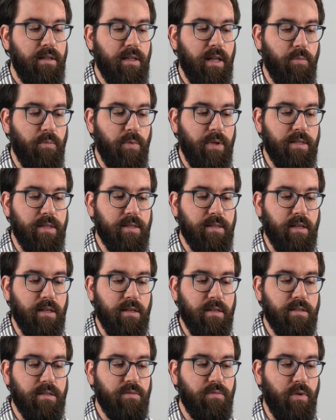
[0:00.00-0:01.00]
that we
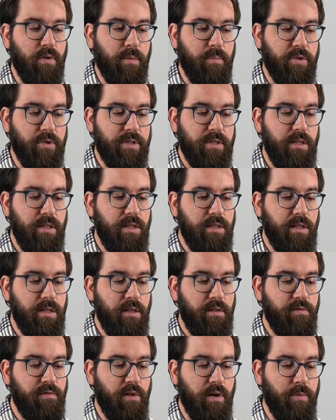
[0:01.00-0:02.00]
discussed for precision
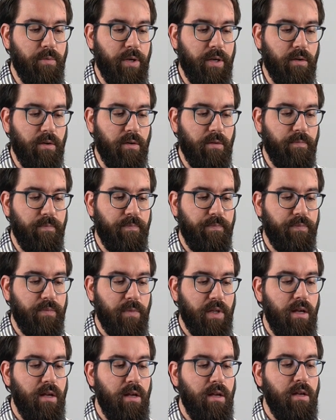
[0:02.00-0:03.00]
and for recall.
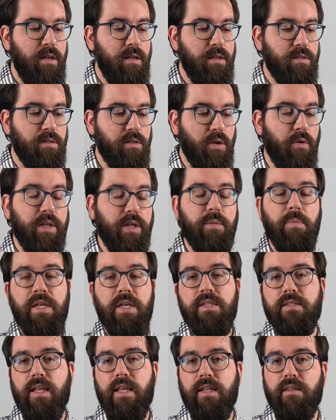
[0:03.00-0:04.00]
So it
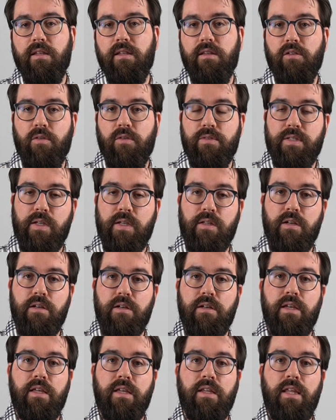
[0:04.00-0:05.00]
means that it
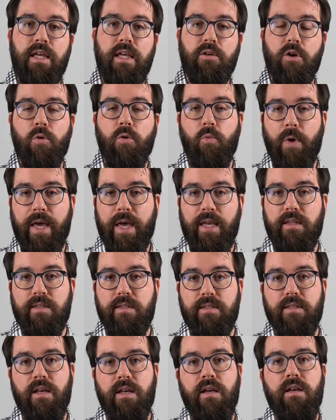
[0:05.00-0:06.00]
considers in equal
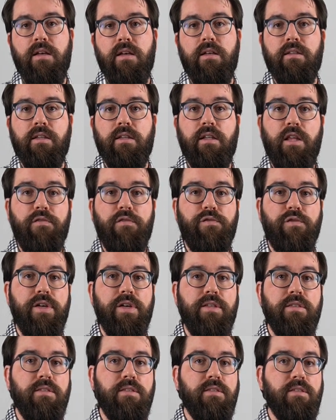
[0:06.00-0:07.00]
weights the
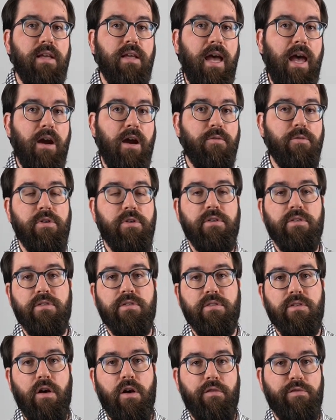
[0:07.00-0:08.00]
different
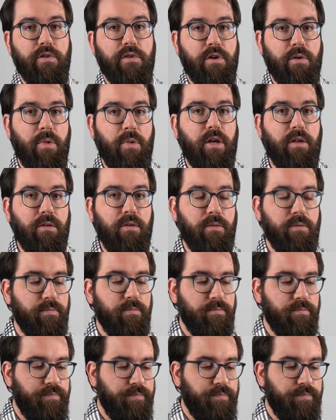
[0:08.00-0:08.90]
errors of your model.